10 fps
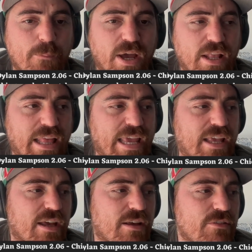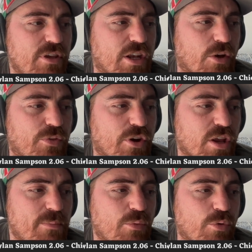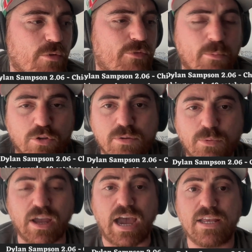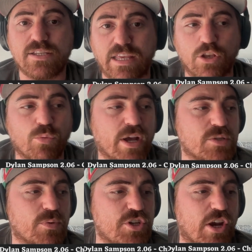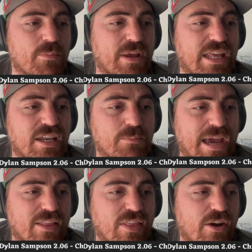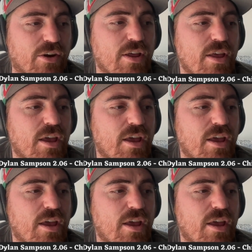but there could be room for multiple guys like there was with Jerick McKinnon back there.